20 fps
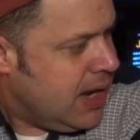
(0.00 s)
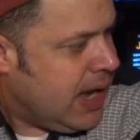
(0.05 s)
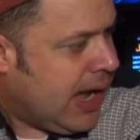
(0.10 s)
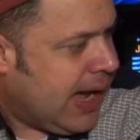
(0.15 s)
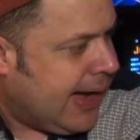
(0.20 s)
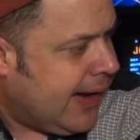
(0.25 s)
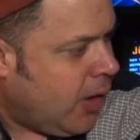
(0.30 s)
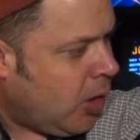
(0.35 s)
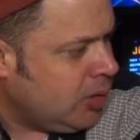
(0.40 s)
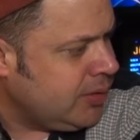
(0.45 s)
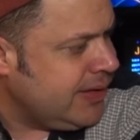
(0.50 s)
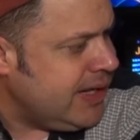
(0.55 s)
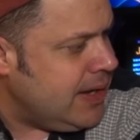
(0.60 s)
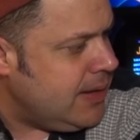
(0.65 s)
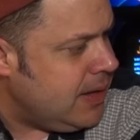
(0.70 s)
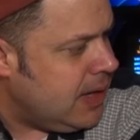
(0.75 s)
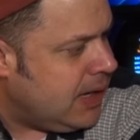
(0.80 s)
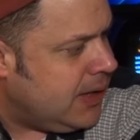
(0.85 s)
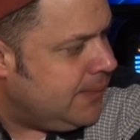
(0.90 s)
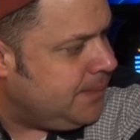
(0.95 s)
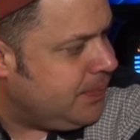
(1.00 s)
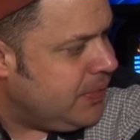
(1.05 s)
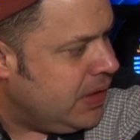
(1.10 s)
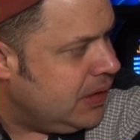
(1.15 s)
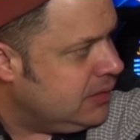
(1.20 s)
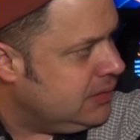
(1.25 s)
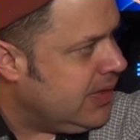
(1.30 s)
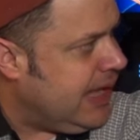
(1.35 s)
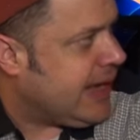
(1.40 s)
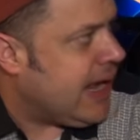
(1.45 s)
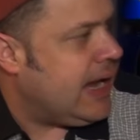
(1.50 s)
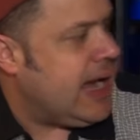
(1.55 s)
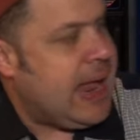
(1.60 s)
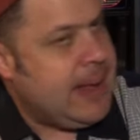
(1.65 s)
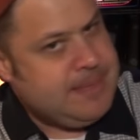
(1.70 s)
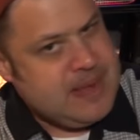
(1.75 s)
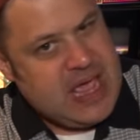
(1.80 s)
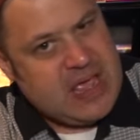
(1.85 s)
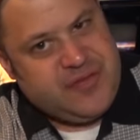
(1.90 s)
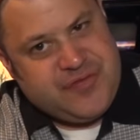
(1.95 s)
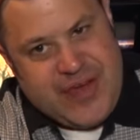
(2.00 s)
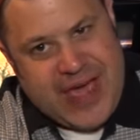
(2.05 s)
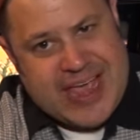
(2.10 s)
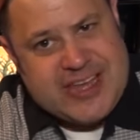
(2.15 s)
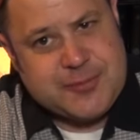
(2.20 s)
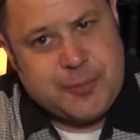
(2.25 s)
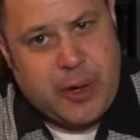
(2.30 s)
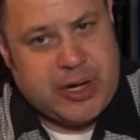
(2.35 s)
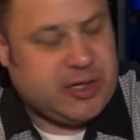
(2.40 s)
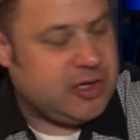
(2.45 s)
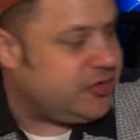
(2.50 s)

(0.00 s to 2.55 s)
Uh, only, uh, like on NBA Fast Break,